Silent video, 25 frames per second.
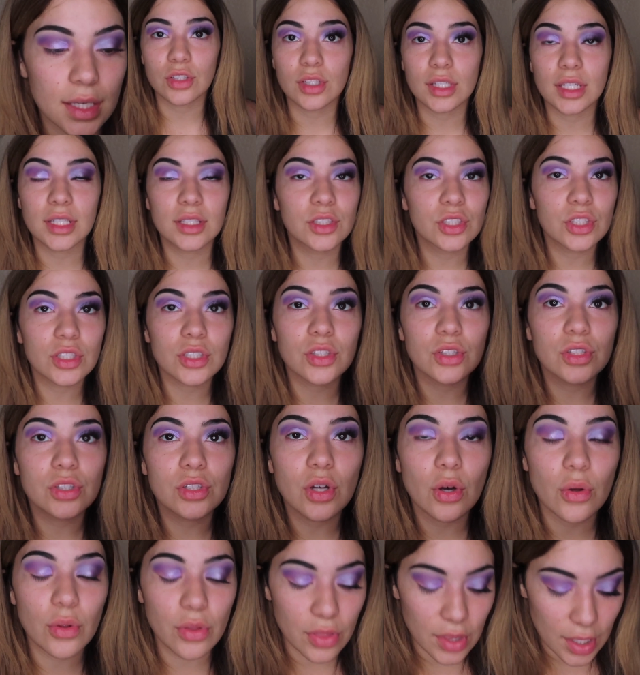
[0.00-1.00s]
It's just
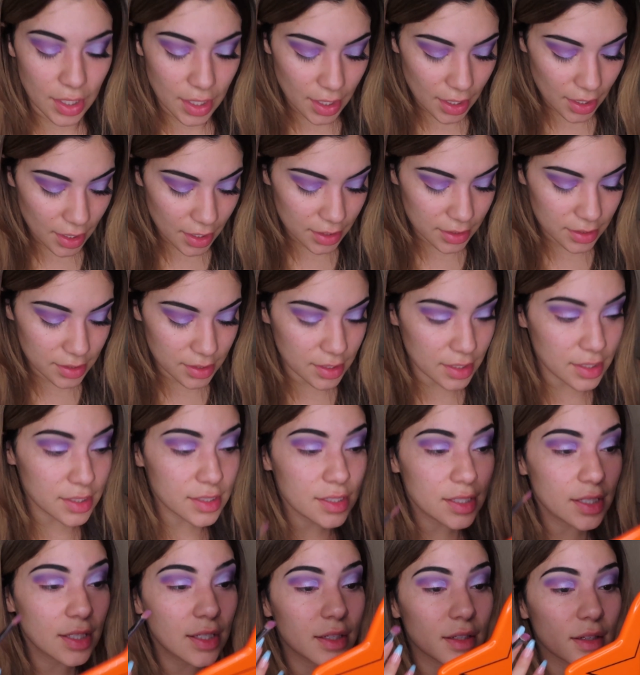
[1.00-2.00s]
so thick and
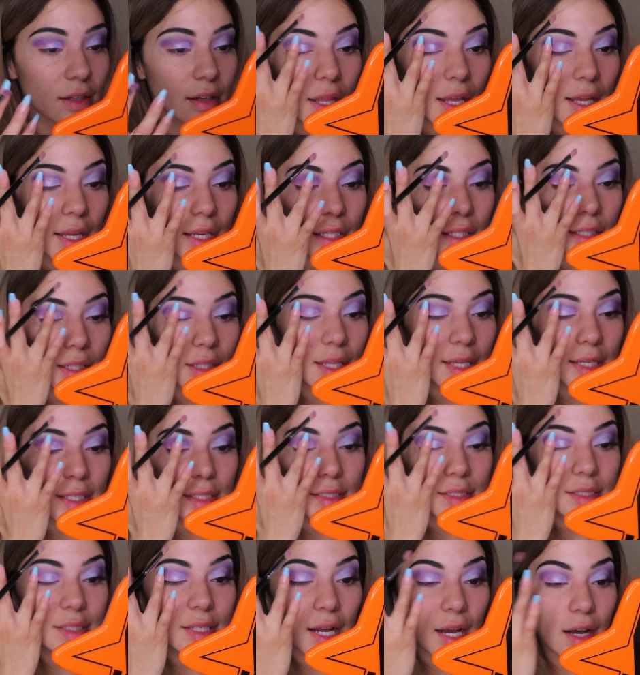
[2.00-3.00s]
consistent that it
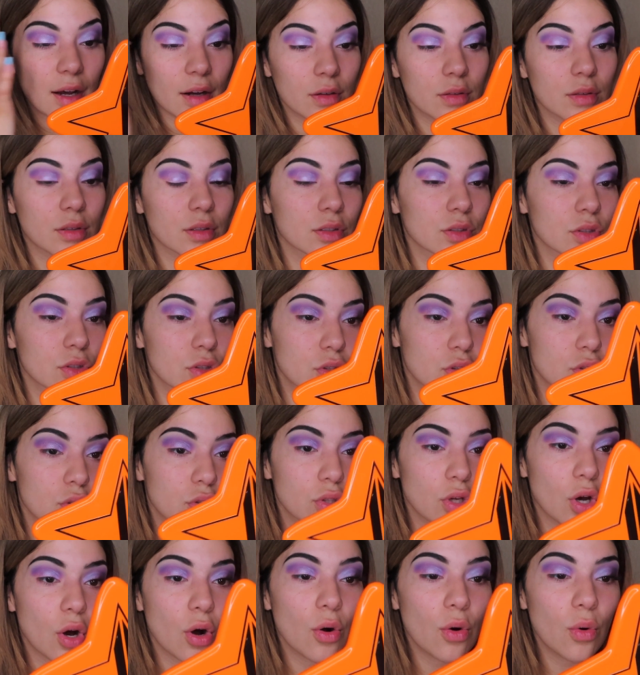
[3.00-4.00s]
lays down
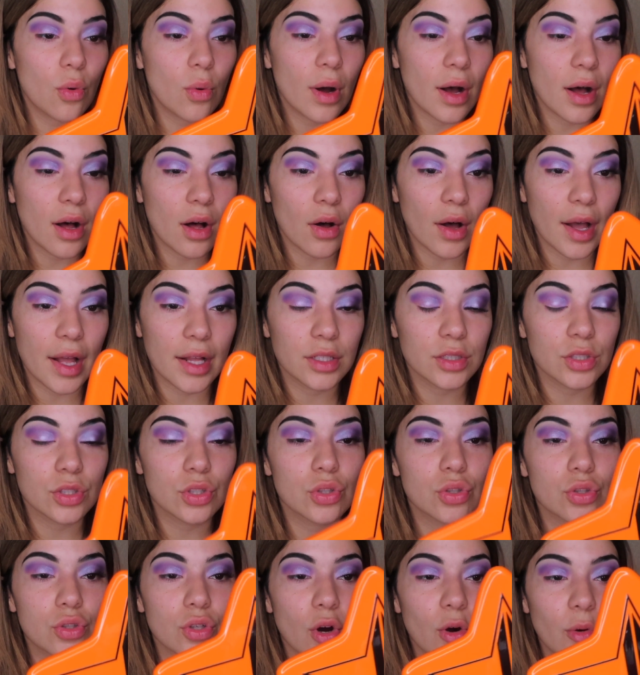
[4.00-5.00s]
so well and
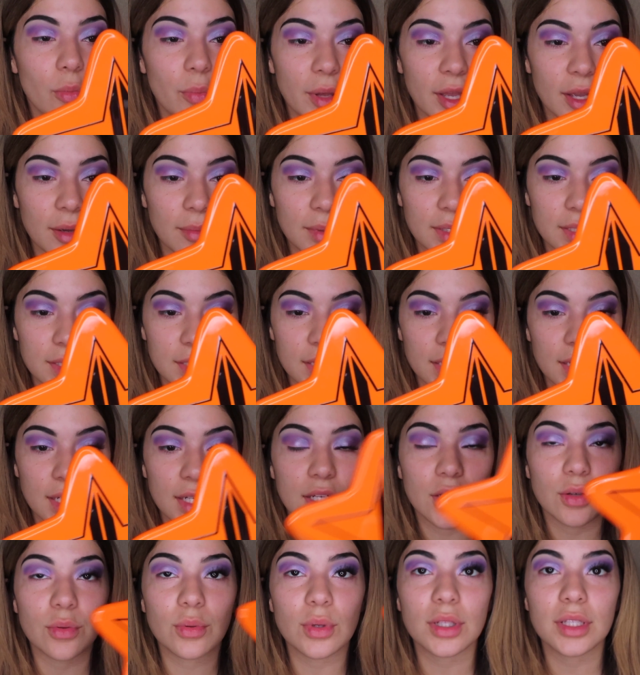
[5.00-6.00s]
so pigmented, and
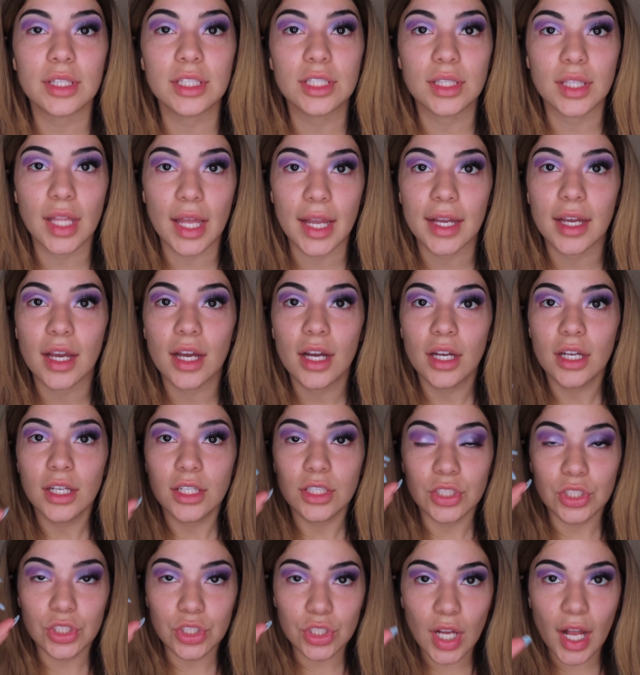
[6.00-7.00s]
it really like
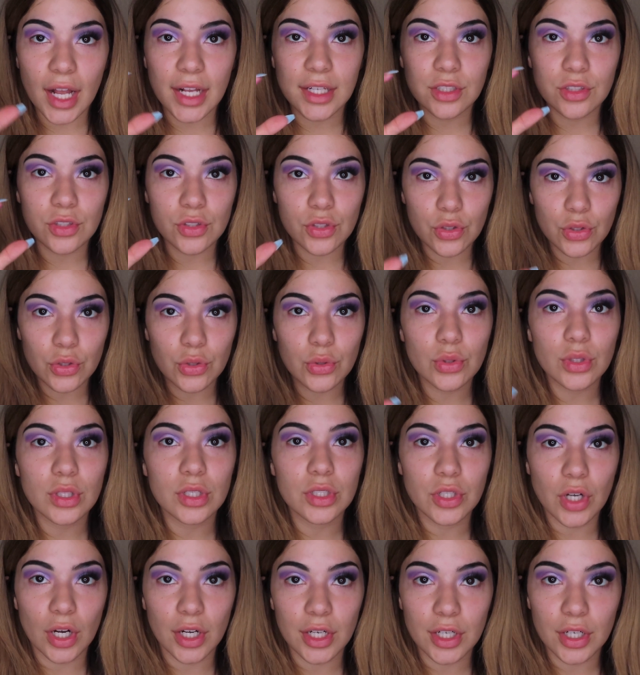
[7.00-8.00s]
shines through the
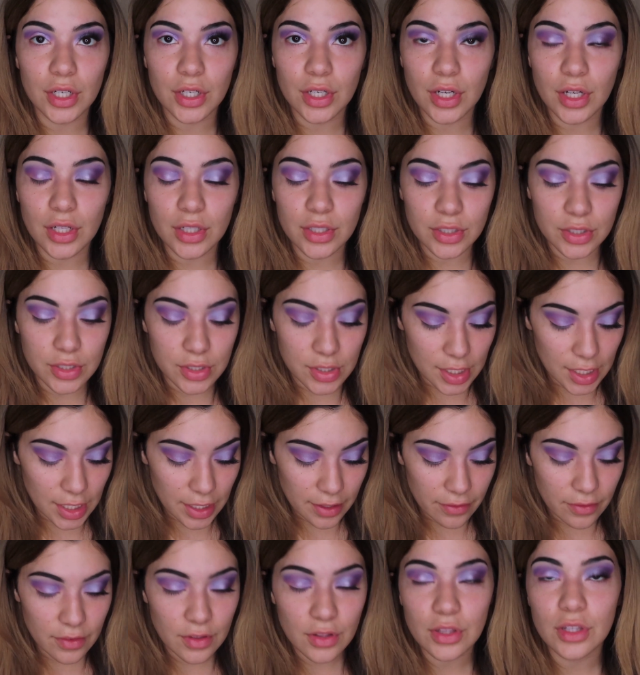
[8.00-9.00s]
darker colors
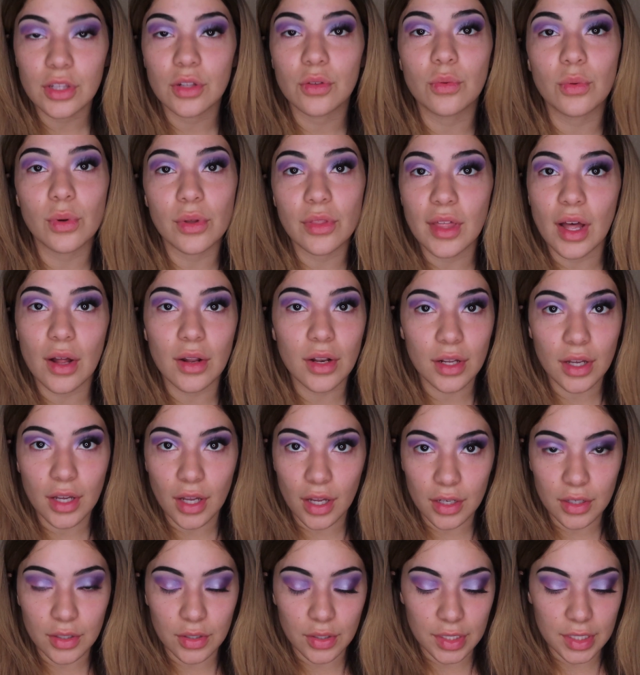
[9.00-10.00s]
even without a
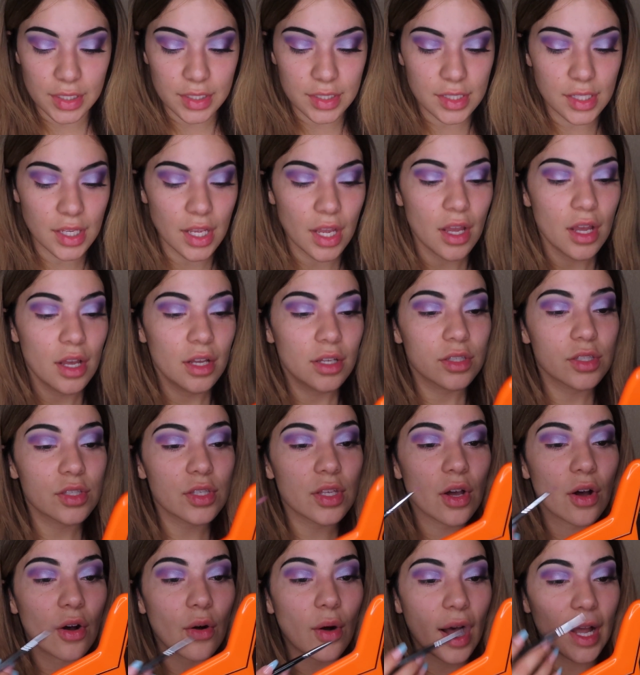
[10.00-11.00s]
cut crease.
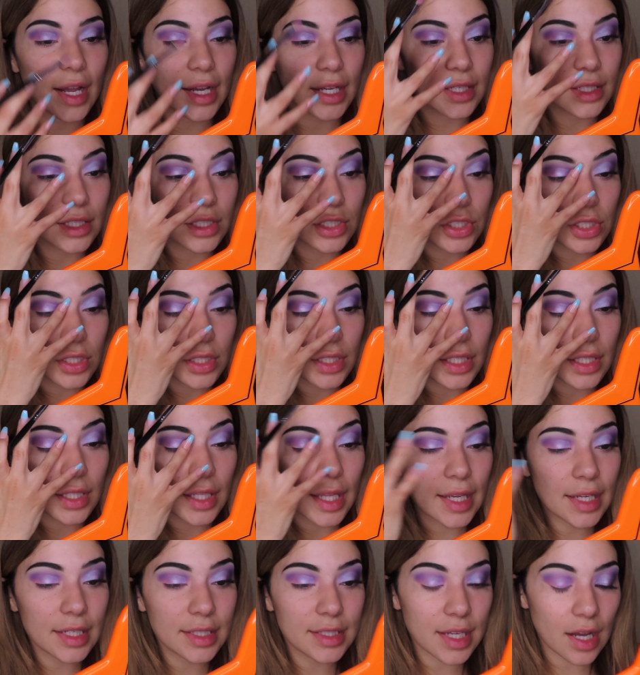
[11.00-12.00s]
So I initially
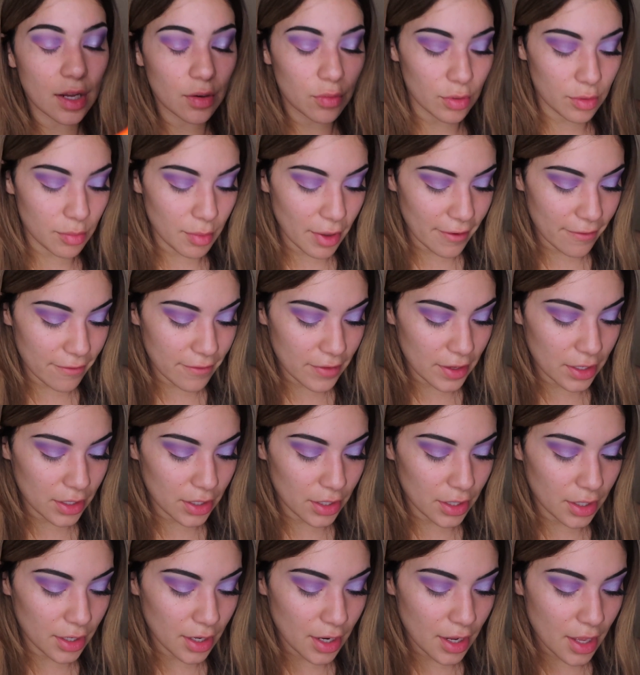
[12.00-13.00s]
lay it down with my
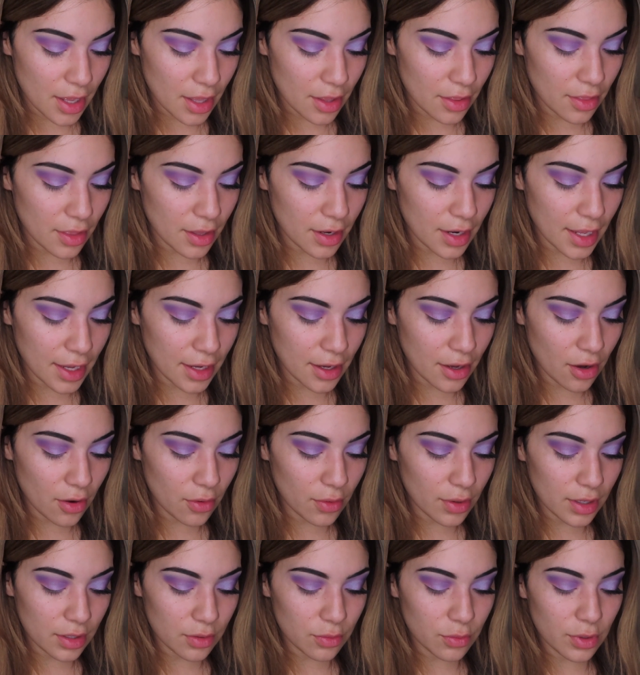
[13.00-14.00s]
finger, then I go
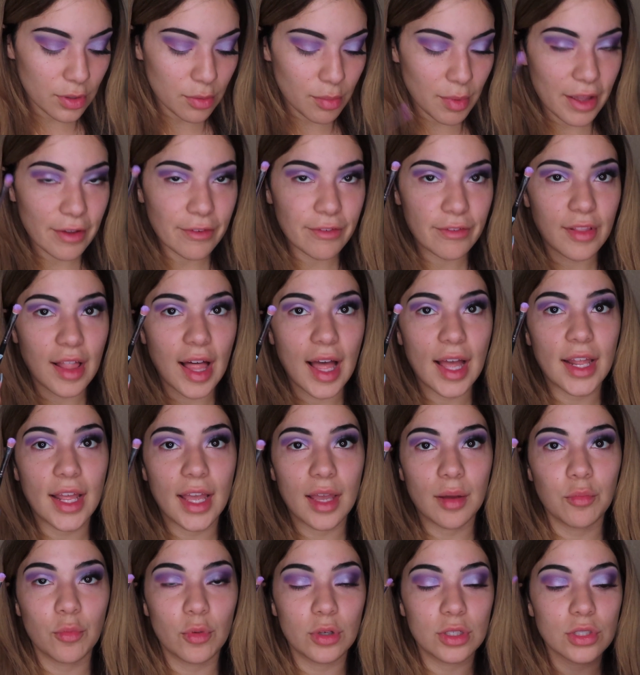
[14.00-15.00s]
in with my flat
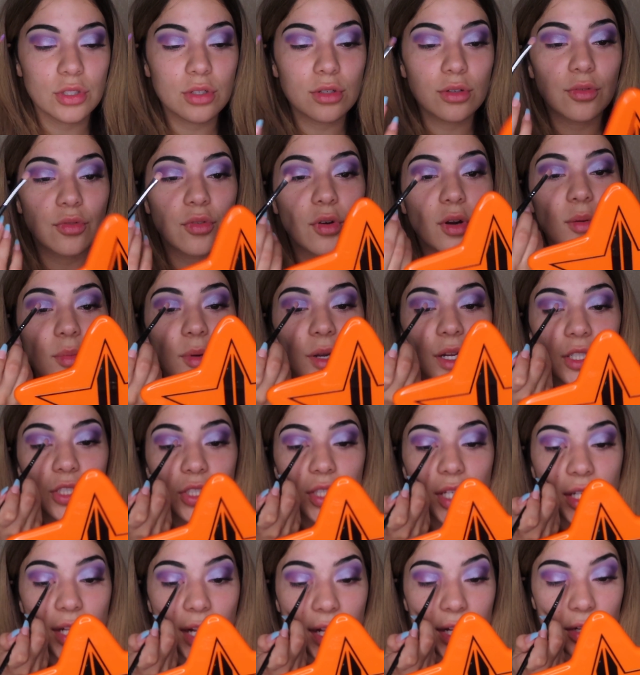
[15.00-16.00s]
M124 brush
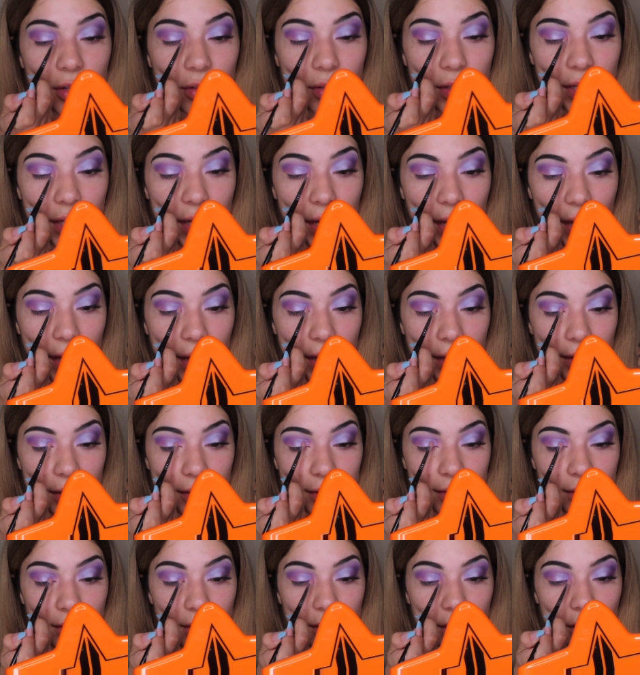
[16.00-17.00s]
and I
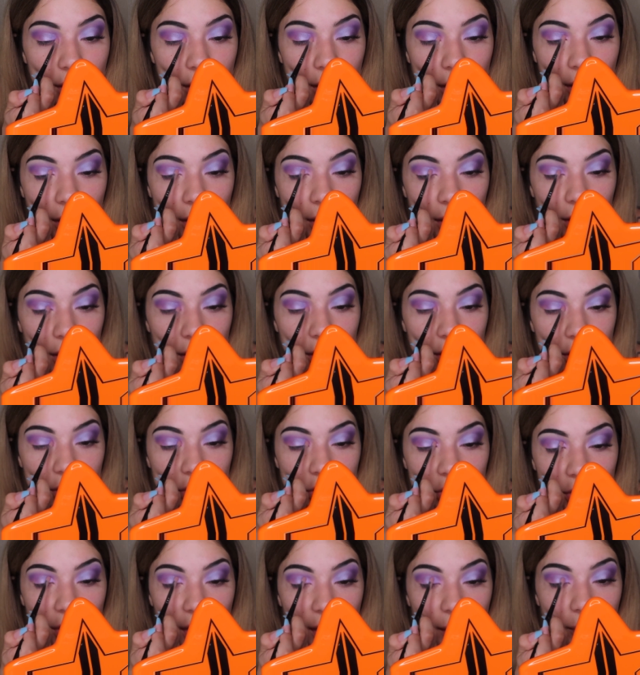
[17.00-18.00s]
create the
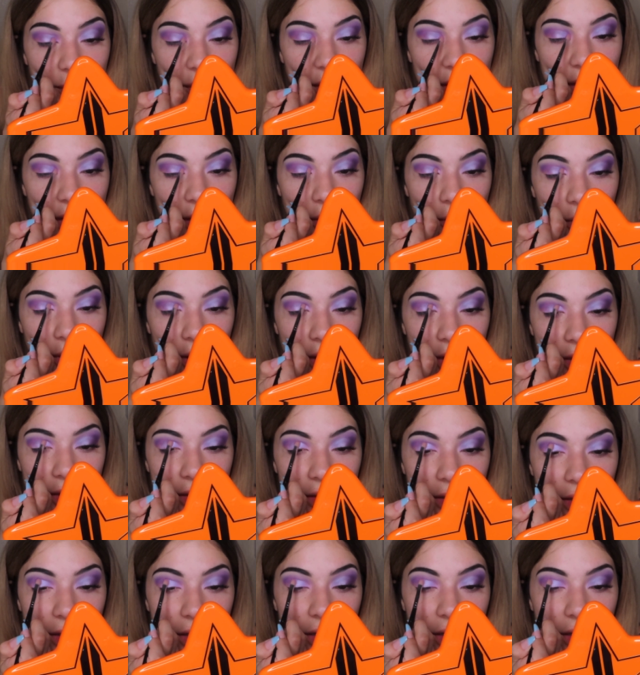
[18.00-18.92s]
shape that I want.